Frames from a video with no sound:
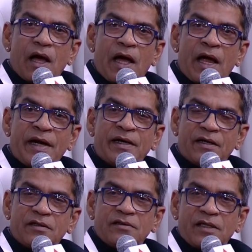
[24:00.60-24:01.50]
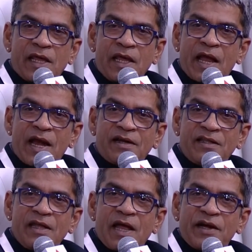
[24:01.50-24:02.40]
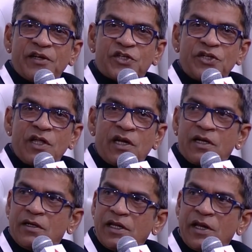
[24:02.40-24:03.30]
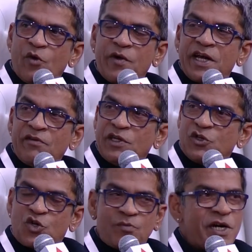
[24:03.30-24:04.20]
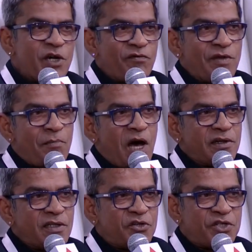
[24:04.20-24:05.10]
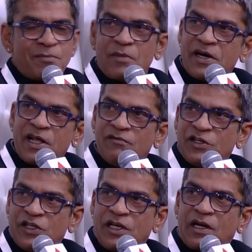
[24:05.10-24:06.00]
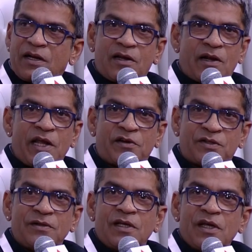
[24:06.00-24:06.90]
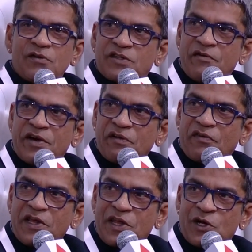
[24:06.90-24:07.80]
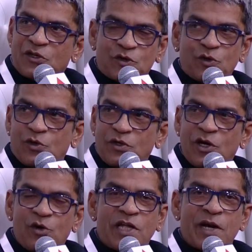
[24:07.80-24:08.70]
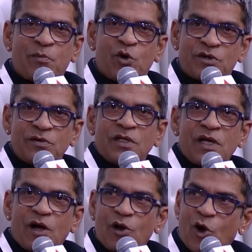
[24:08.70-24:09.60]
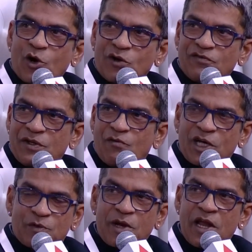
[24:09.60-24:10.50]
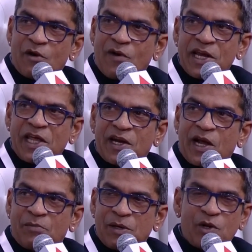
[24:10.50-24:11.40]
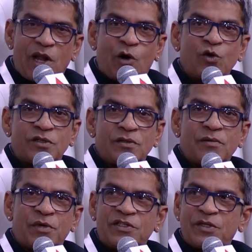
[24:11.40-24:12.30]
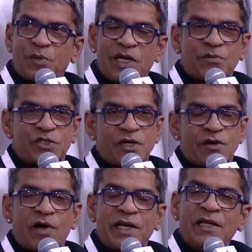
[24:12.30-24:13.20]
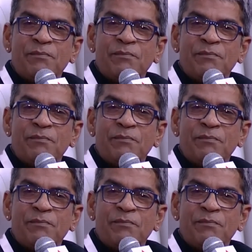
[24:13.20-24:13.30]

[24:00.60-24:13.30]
And he had the additional innovative instrument of the Margdarshan Mandal, which he clicked 75 years. So, you know, that put a lot of the Vajpayee-Advani era people out, principally Mr. Advani.